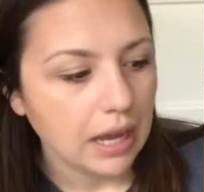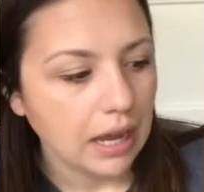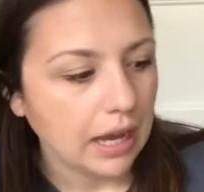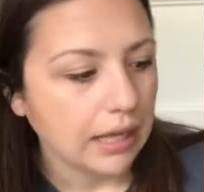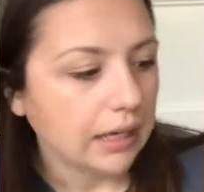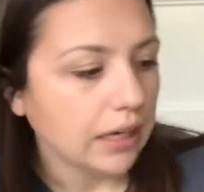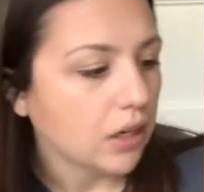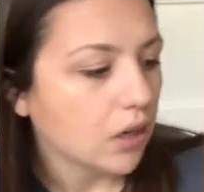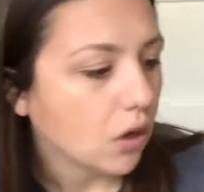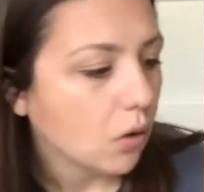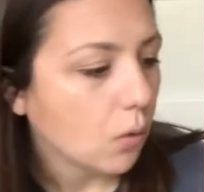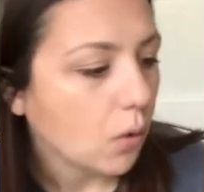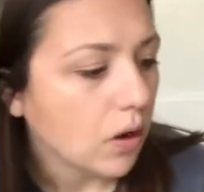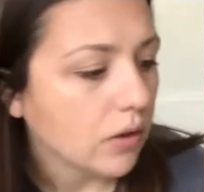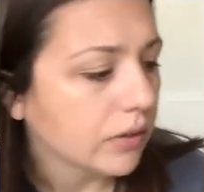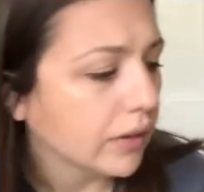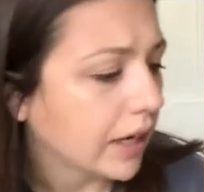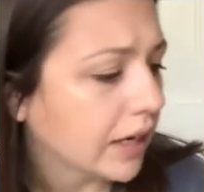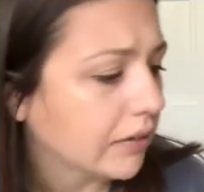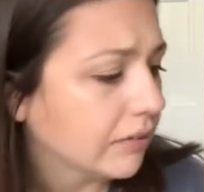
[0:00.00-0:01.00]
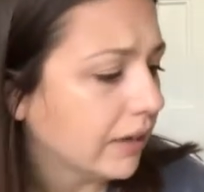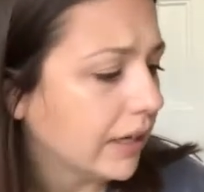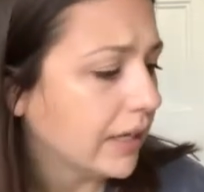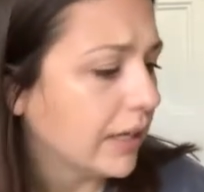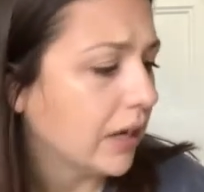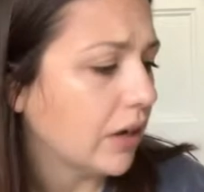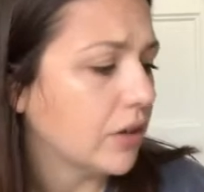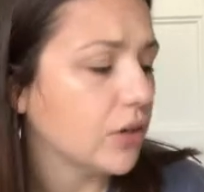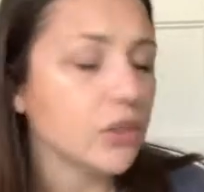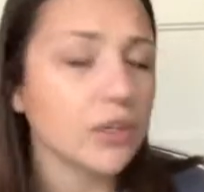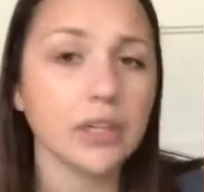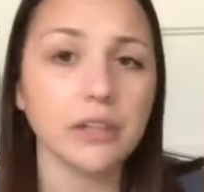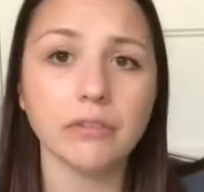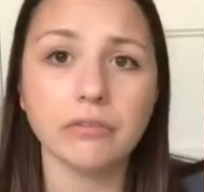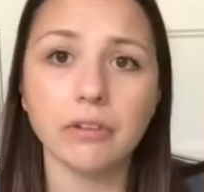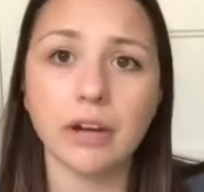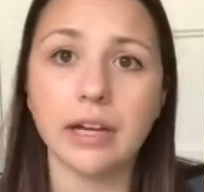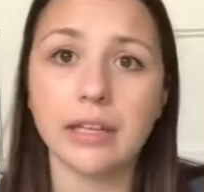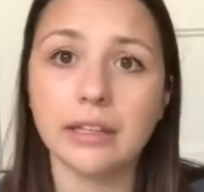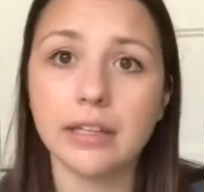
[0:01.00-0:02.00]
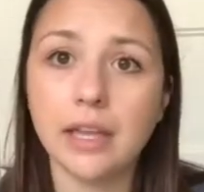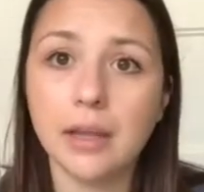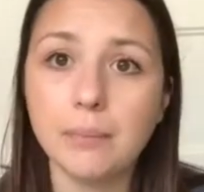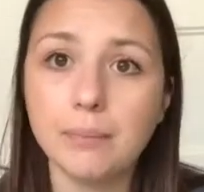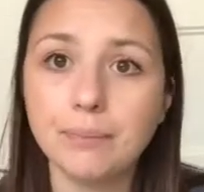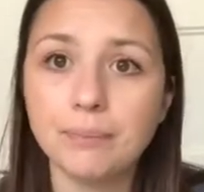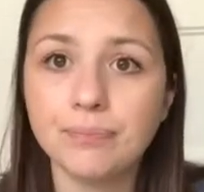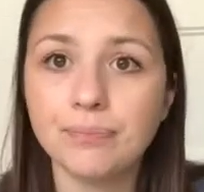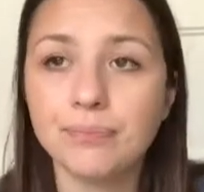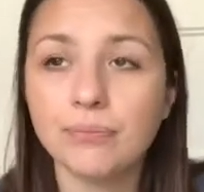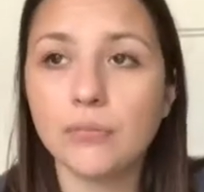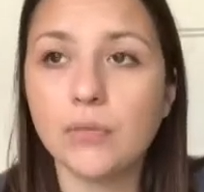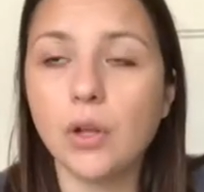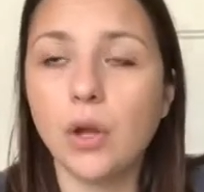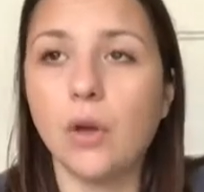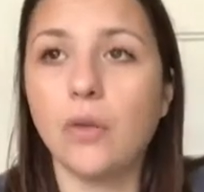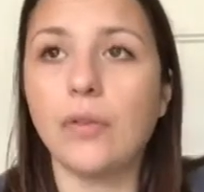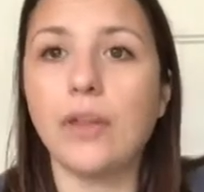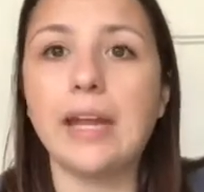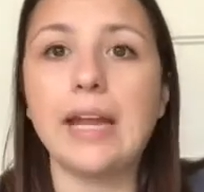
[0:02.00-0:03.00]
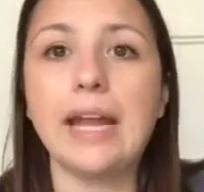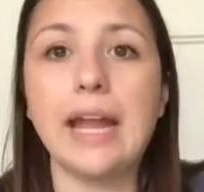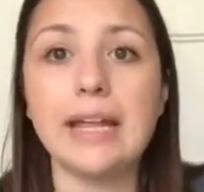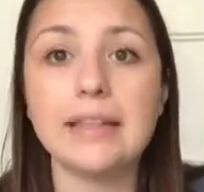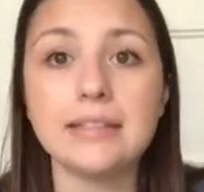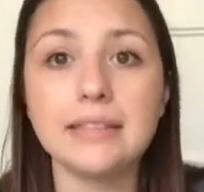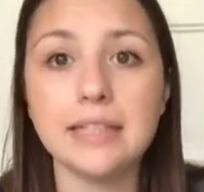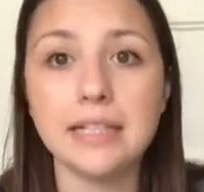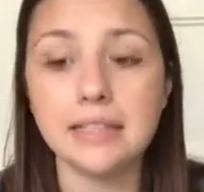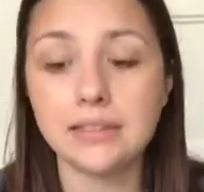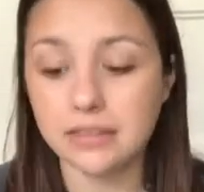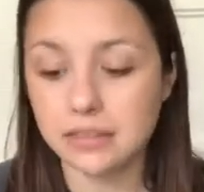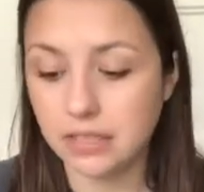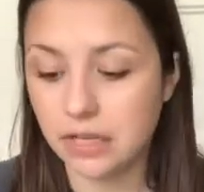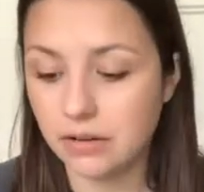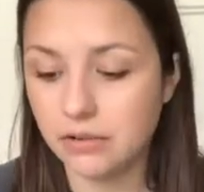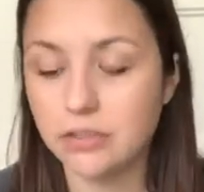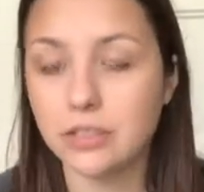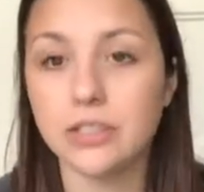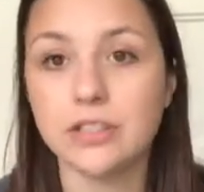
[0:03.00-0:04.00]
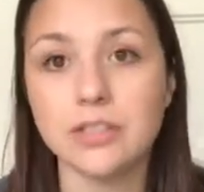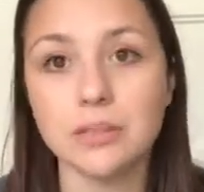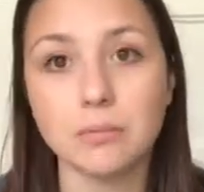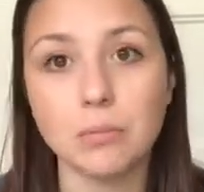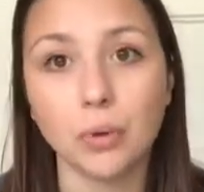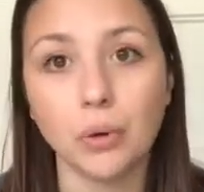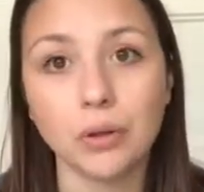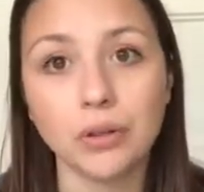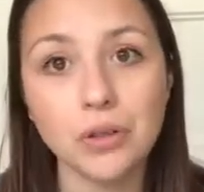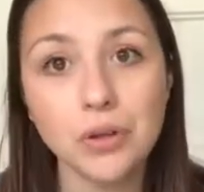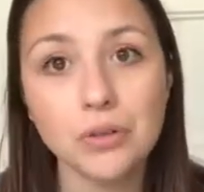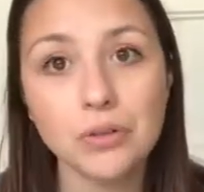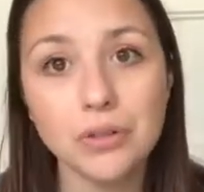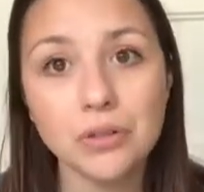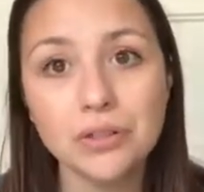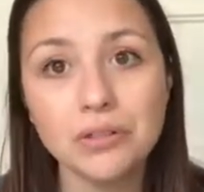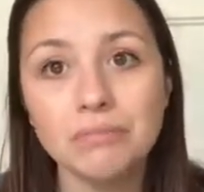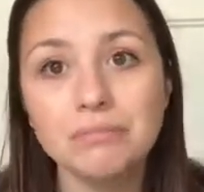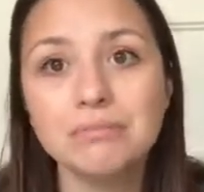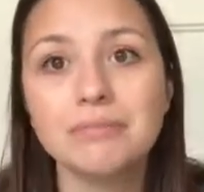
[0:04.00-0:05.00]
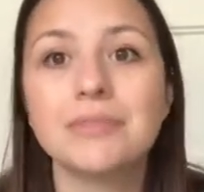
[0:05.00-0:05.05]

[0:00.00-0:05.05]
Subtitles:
And I know online right now you can find them on like Etsy and stuff to support local,